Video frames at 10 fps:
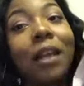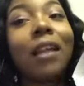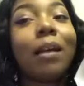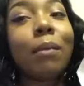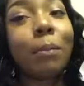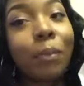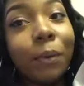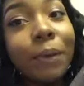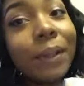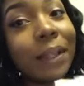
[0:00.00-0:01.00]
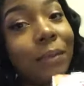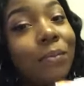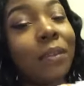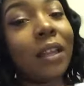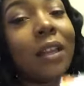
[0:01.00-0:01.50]
And I'm gonna boil
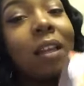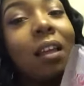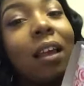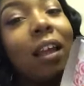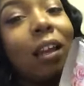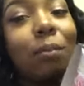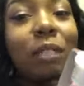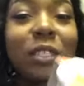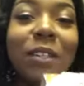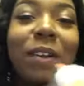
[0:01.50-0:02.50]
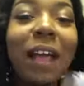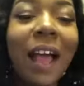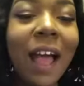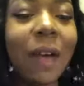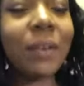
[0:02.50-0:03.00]
them. And I'm gonna show
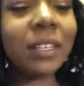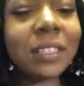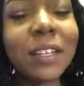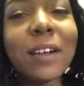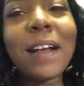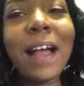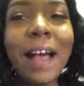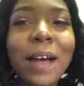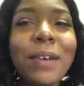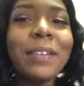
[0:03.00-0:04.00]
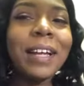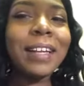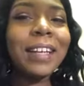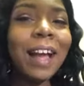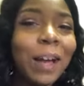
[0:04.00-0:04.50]
you how it turned out.
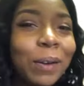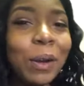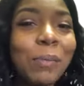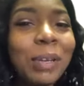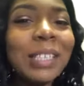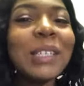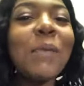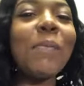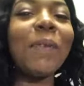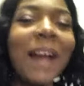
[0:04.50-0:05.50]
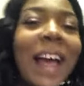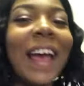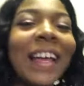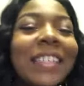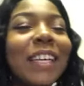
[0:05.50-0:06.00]
Like y'all gonna be
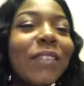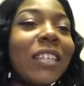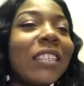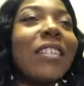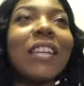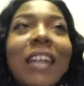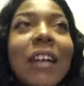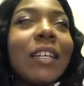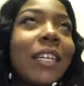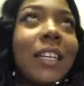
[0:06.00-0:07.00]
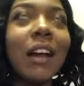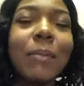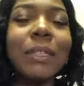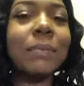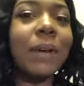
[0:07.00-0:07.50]
surprised. If this turned out good, y'all
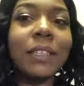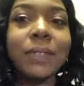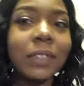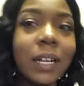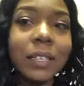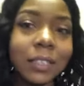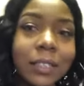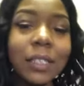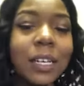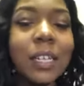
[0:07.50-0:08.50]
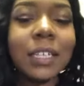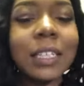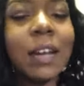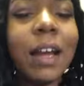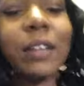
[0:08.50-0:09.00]
gonna be surprised if it turned out good.
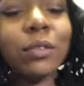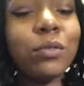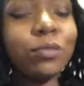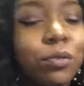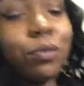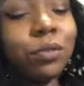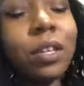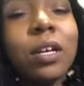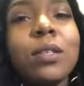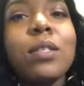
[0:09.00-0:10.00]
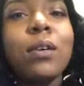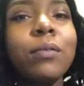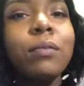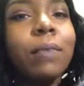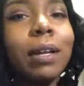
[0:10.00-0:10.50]
Cause I don't have no noodles.
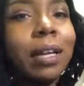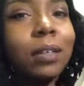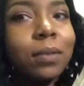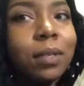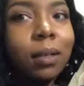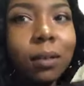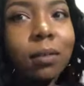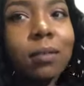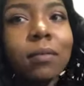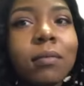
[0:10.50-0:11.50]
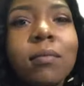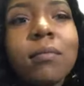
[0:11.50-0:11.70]
So why not use these?